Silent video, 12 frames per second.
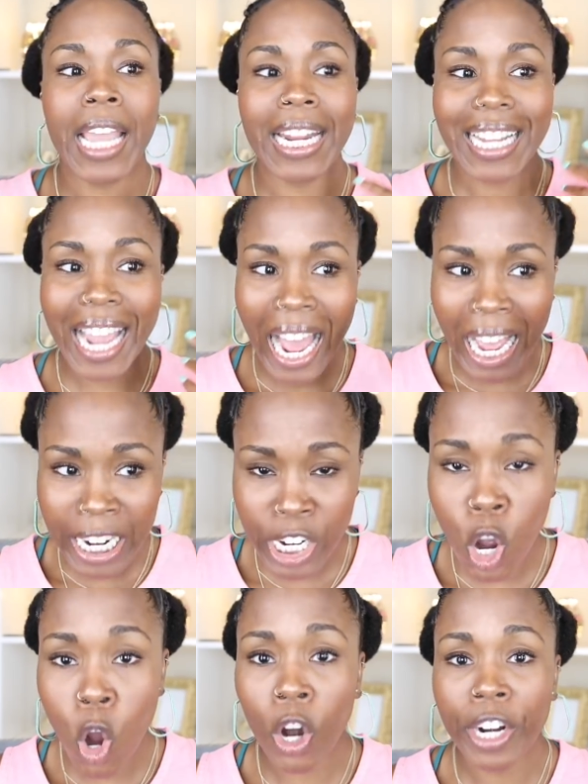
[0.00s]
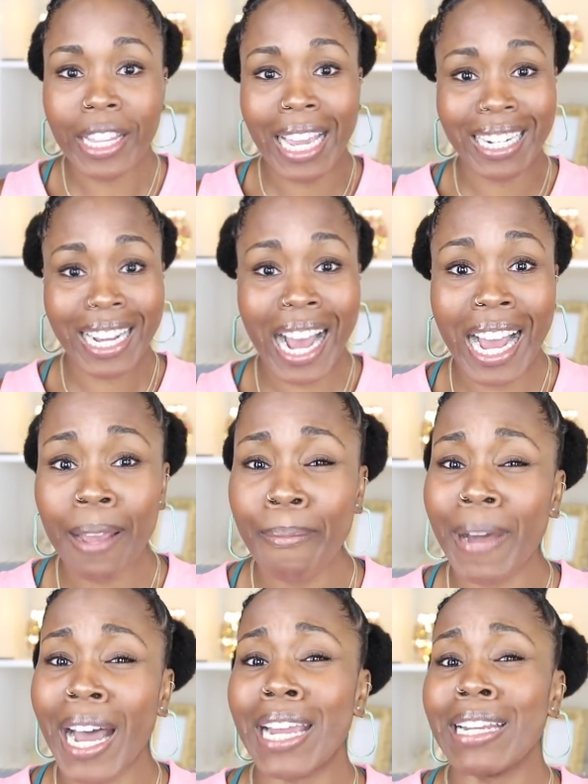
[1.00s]
That kind heart, that
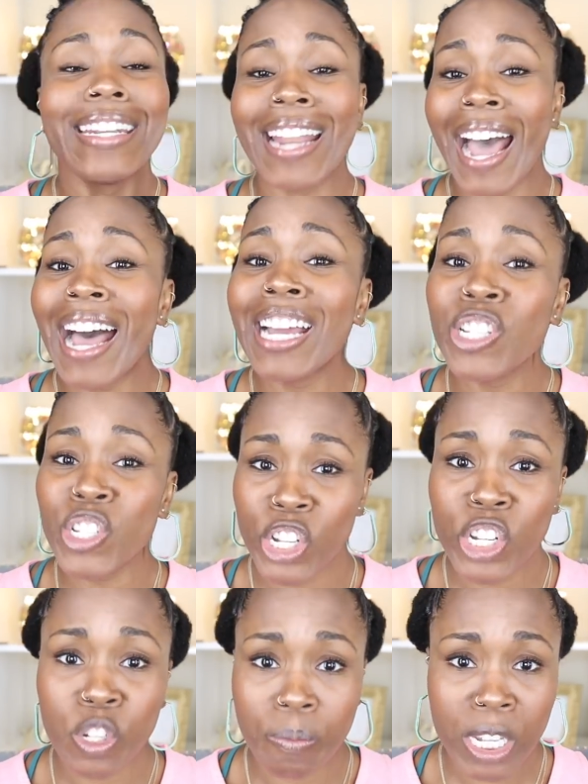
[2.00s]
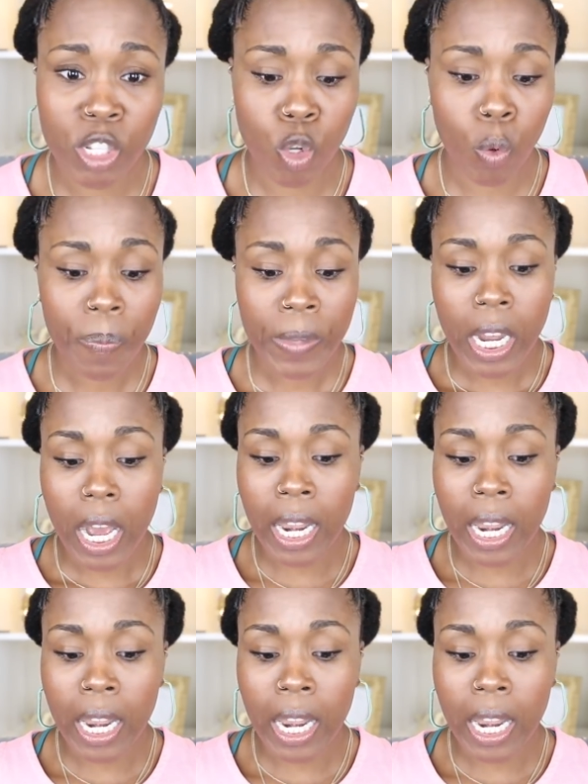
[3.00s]
kind mind, non-judgmental.